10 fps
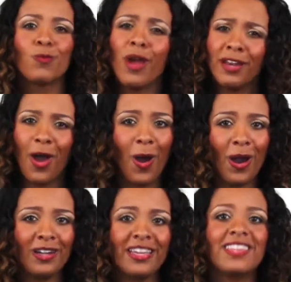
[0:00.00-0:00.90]
Run
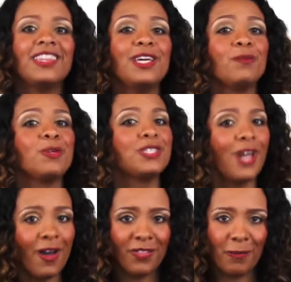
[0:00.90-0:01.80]
hard, then
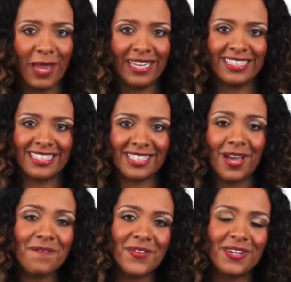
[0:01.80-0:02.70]
resolve the pain and
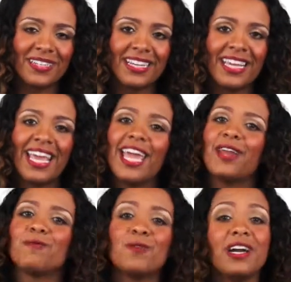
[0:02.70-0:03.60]
discomfort,
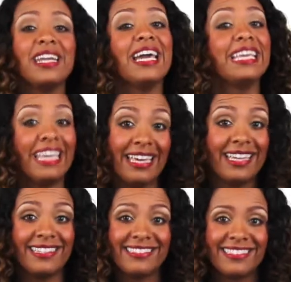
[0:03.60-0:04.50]
and run
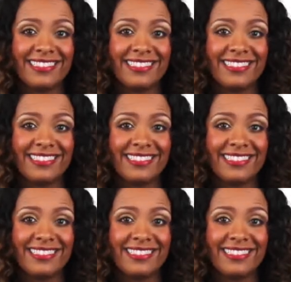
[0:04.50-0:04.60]
again.